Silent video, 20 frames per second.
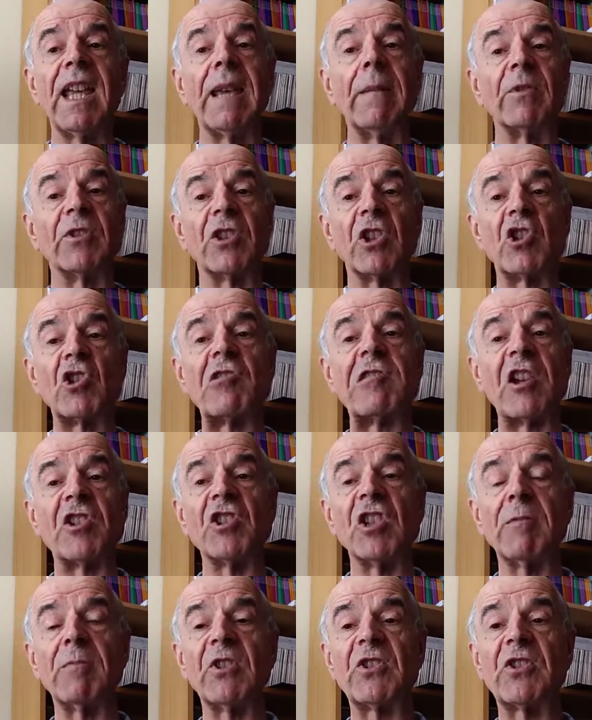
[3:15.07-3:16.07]
It was a
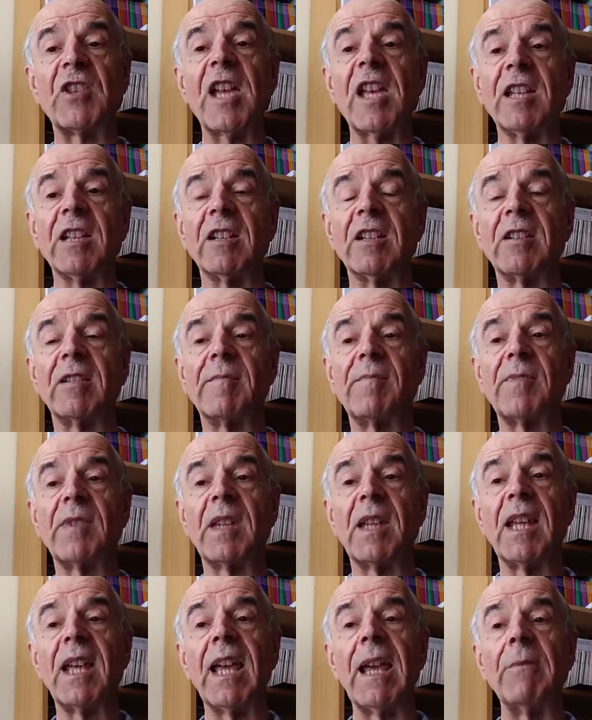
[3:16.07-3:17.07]
tragic mistake.
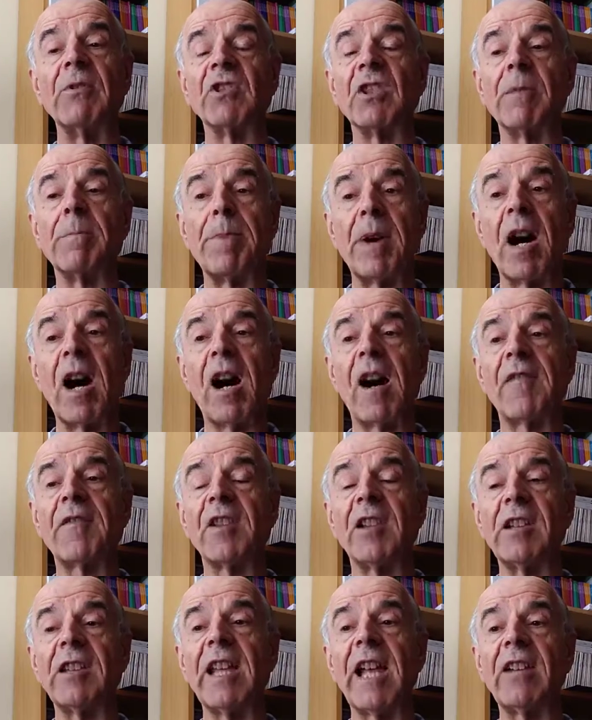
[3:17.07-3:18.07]
It was the path
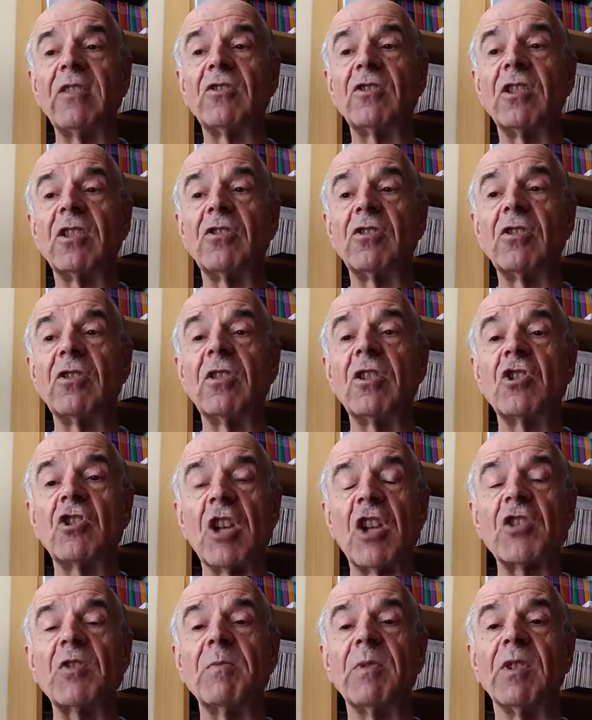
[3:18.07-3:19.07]
that led to
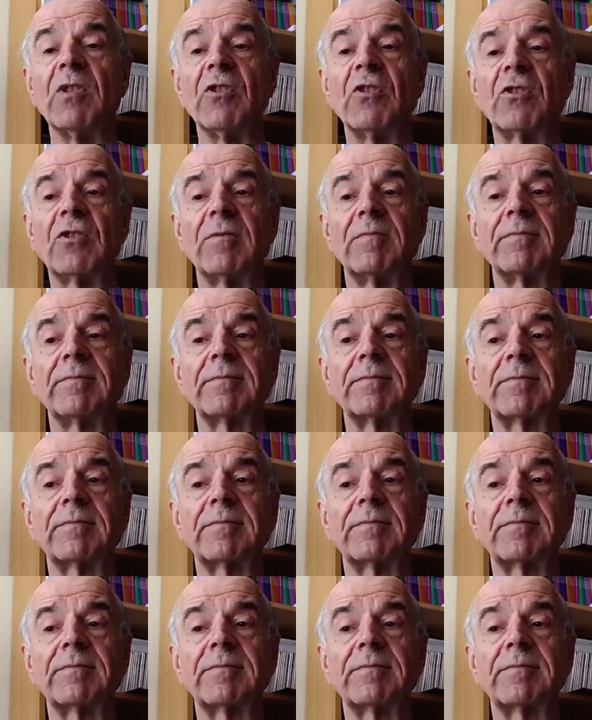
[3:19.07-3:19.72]
judgment.